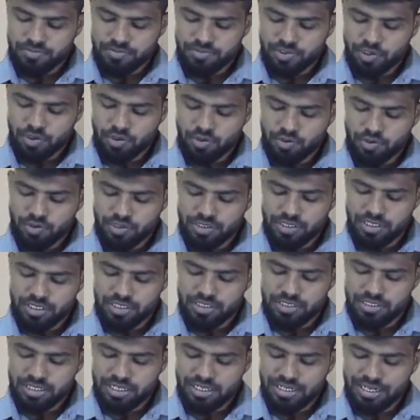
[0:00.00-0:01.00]
Now the question
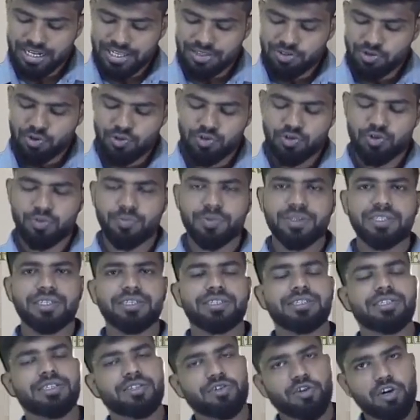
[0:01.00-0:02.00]
is, the 10,000 rupees,
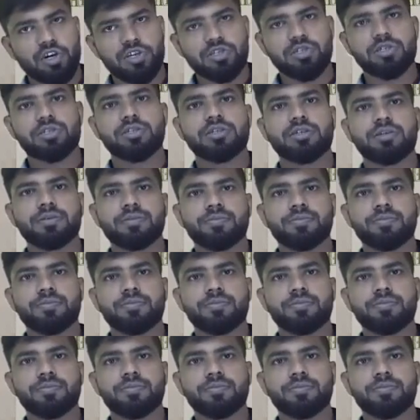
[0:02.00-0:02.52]
is it cost?